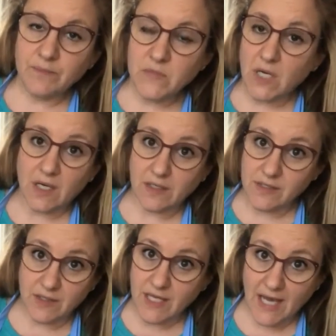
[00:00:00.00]
dogs
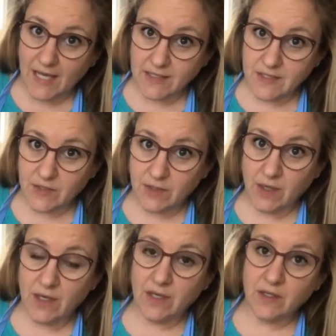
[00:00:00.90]
or cats or
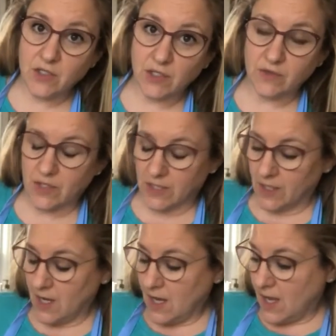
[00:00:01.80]
children.
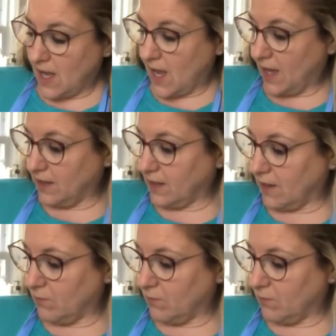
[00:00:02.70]
And